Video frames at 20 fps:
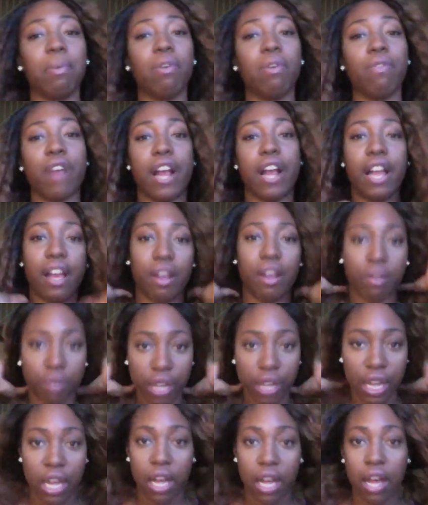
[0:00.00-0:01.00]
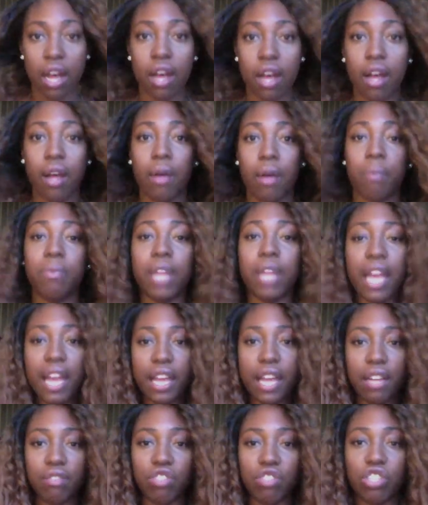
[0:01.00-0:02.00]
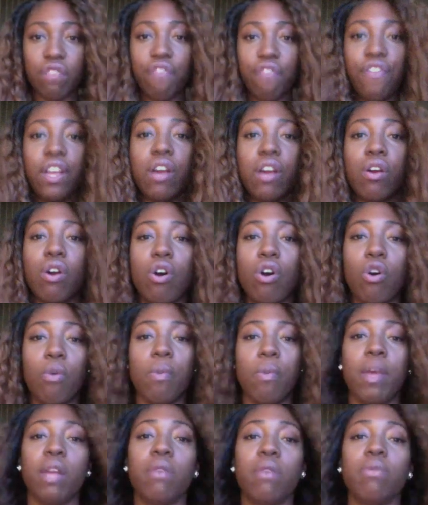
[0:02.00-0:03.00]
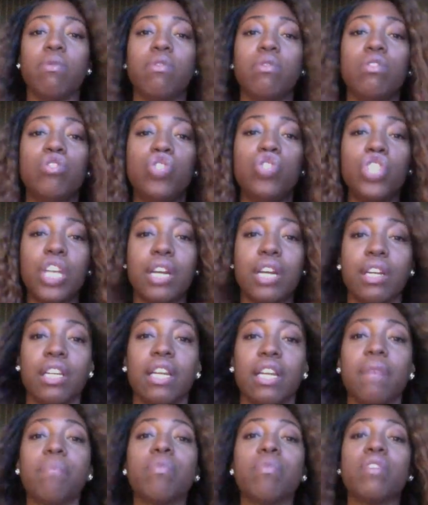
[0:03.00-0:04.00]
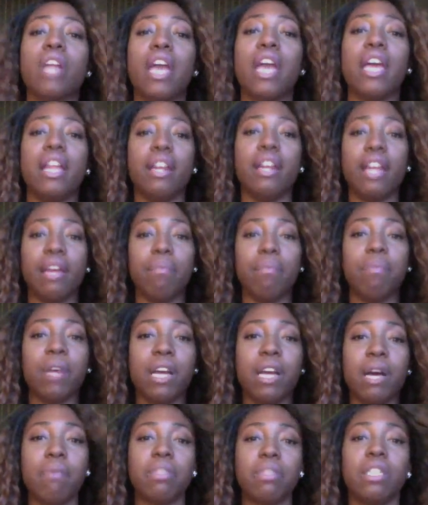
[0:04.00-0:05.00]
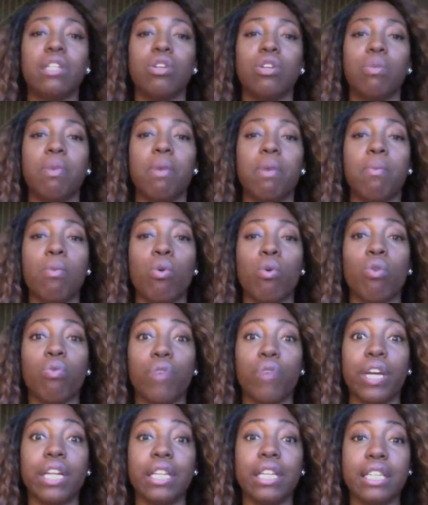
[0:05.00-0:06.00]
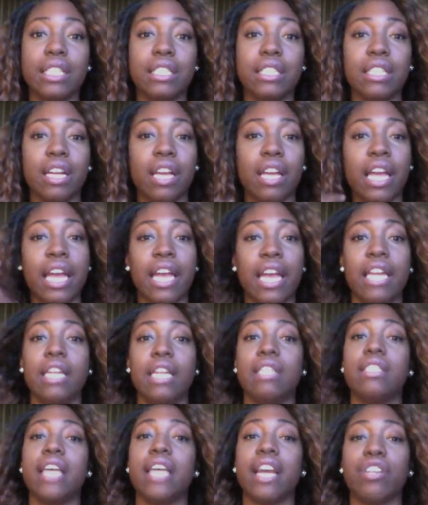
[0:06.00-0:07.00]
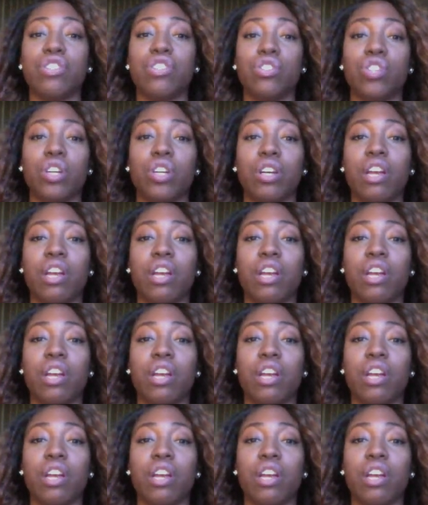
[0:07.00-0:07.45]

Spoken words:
it around, and just finger comb it gently, and it becomes a little bit more realistic in the texture